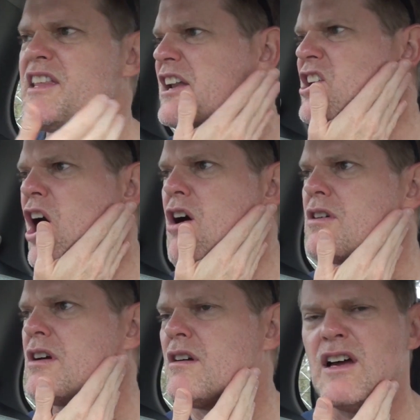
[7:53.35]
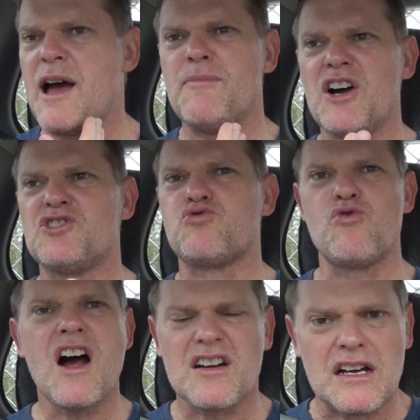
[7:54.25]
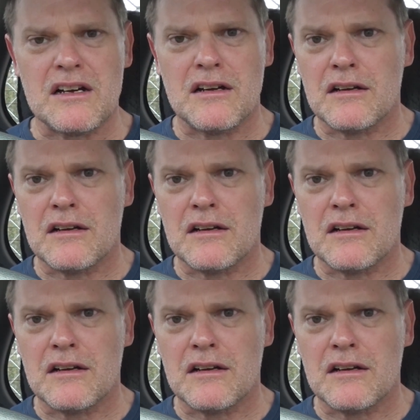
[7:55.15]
that Coke? Am I drunk?